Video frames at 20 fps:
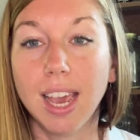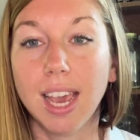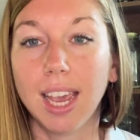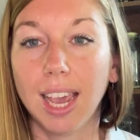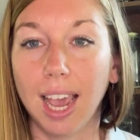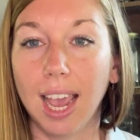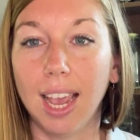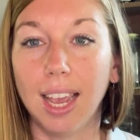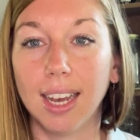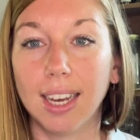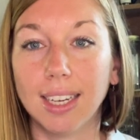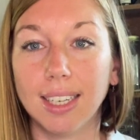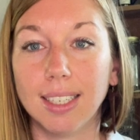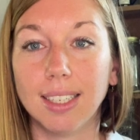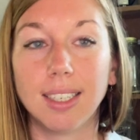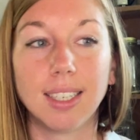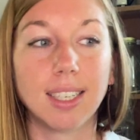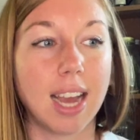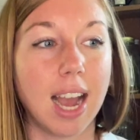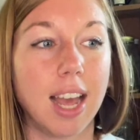
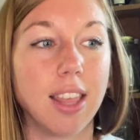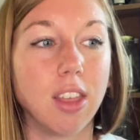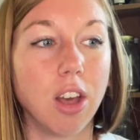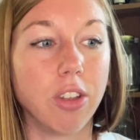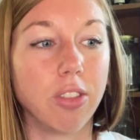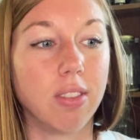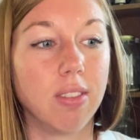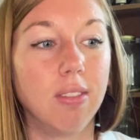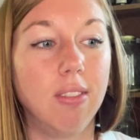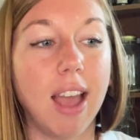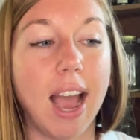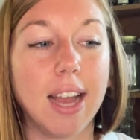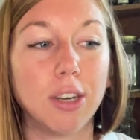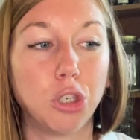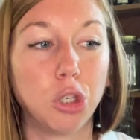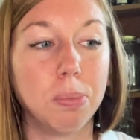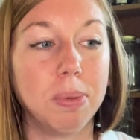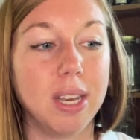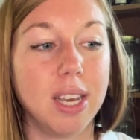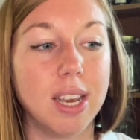and I thought that
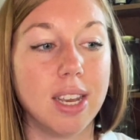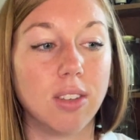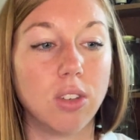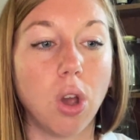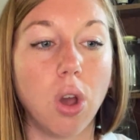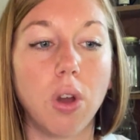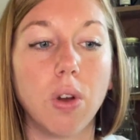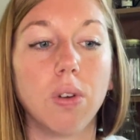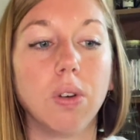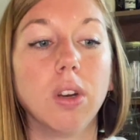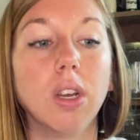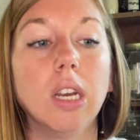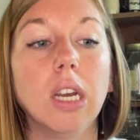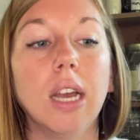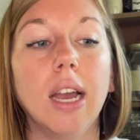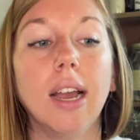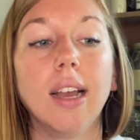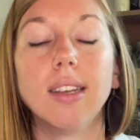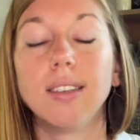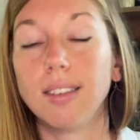should be its own
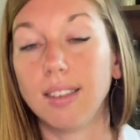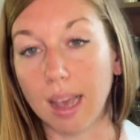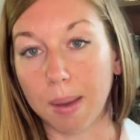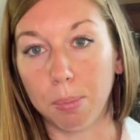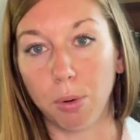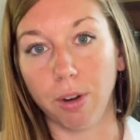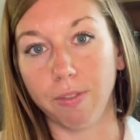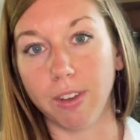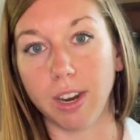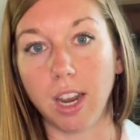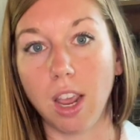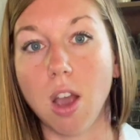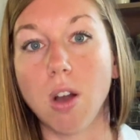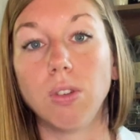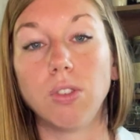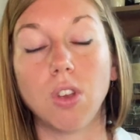separate video.